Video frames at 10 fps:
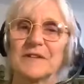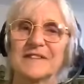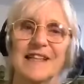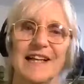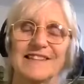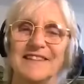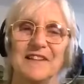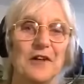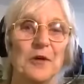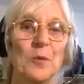because that's a
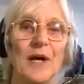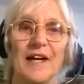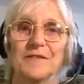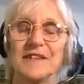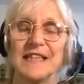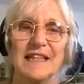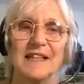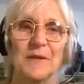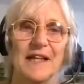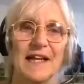new way of
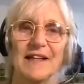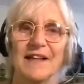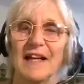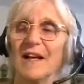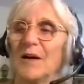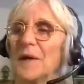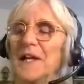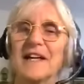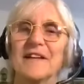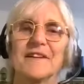dealing with anything. When
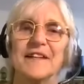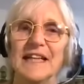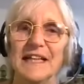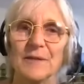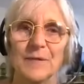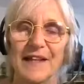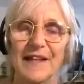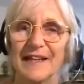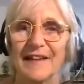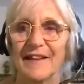there's a dealing with
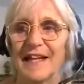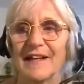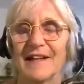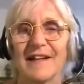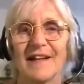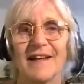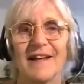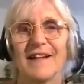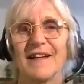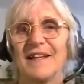anything,
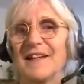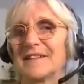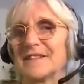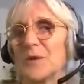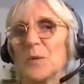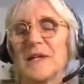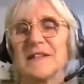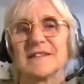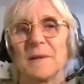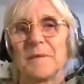then there's
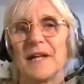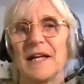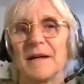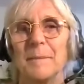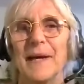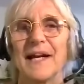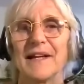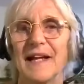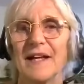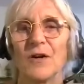always something
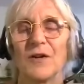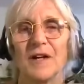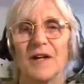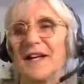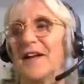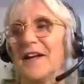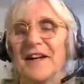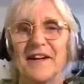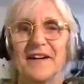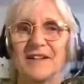better than
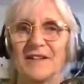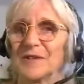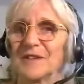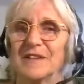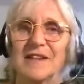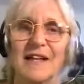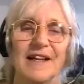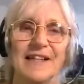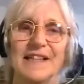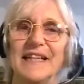another, or
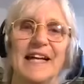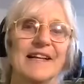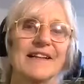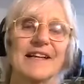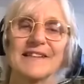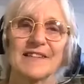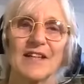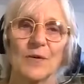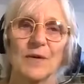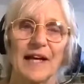in the end, it's
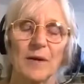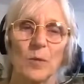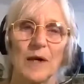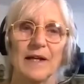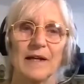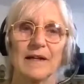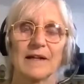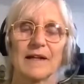going that way.